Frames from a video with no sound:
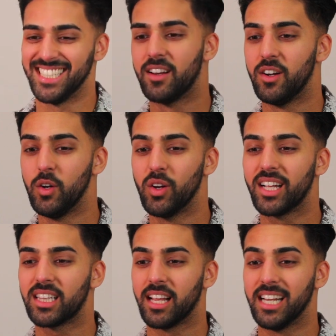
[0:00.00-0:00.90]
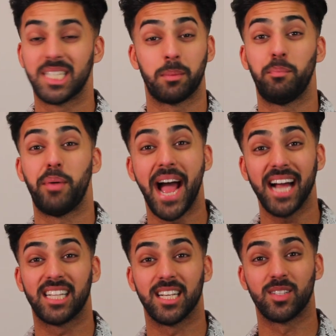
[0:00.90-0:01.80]
Look no at game plan
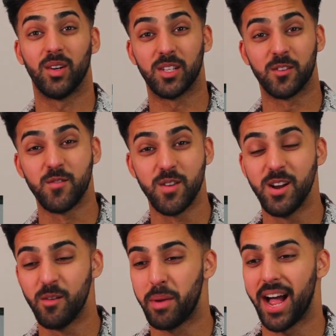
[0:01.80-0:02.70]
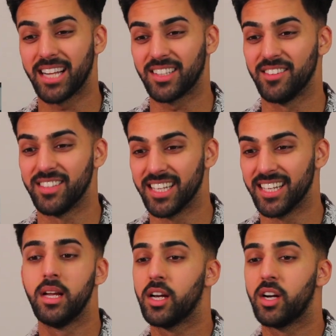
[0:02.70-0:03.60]
change from Fousey. He's still going about it.